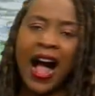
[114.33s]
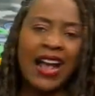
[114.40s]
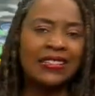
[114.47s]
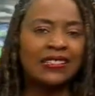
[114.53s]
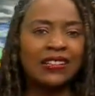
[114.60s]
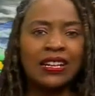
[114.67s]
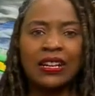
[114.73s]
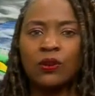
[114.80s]

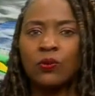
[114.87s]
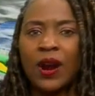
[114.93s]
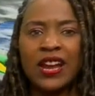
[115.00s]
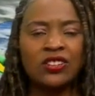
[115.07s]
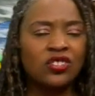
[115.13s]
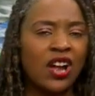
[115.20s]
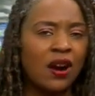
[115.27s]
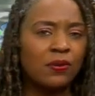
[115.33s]
Isolated
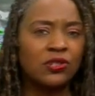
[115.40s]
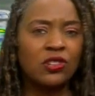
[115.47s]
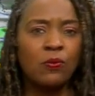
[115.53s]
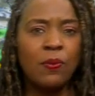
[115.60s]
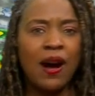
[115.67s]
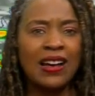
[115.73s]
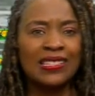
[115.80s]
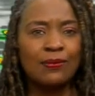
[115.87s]
rain showers
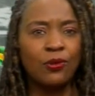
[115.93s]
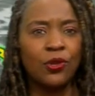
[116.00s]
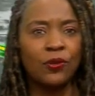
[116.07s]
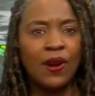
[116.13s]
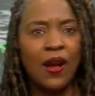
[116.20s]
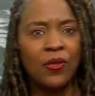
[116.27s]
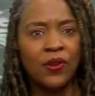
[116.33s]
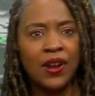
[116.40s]
still possible
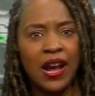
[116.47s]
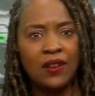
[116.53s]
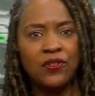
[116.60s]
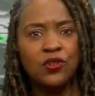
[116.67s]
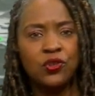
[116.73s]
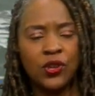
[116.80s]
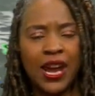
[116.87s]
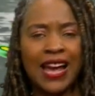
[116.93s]
throughout the night.
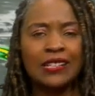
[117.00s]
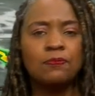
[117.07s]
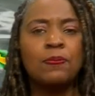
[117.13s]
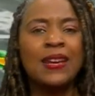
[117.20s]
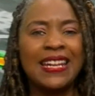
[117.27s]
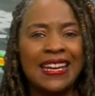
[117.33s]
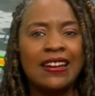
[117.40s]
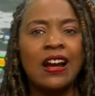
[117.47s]
Futurecast
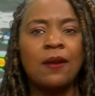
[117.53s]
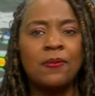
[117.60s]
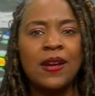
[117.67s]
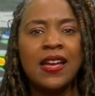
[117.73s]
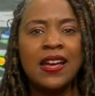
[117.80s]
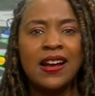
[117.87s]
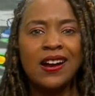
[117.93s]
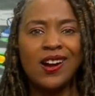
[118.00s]
picking
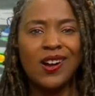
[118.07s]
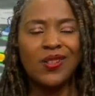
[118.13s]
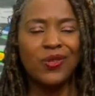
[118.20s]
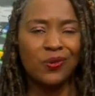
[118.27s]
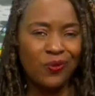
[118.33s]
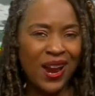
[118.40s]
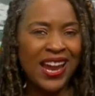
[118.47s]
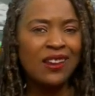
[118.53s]
up uh,
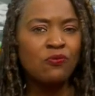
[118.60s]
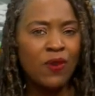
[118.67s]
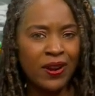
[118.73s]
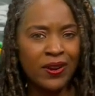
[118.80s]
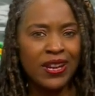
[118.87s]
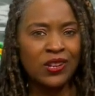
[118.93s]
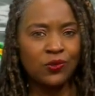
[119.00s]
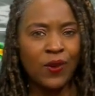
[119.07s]
the rain
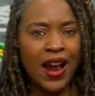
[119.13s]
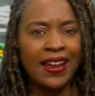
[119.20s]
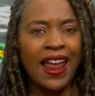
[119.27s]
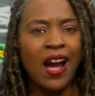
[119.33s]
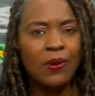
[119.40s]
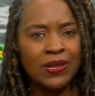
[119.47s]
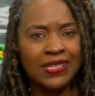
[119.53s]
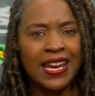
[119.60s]
where it is right
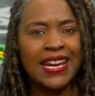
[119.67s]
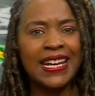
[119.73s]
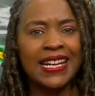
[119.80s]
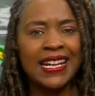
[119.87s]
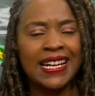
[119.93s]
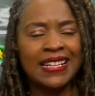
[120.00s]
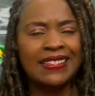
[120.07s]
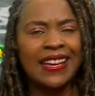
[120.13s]
now and
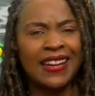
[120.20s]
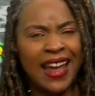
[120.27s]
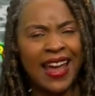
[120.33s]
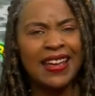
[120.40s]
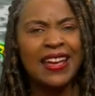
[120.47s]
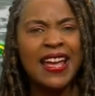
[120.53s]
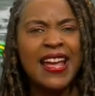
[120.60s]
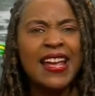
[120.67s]
taking it and saying,
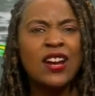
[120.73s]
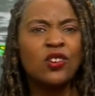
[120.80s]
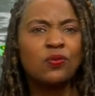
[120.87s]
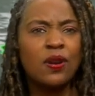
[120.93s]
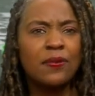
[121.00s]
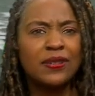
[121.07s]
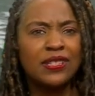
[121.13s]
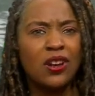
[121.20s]
hey, here's
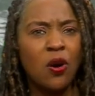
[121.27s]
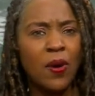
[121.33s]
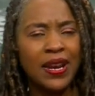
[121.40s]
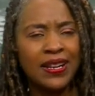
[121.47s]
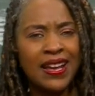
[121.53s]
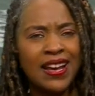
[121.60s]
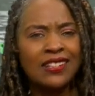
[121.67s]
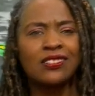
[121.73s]
where it's going.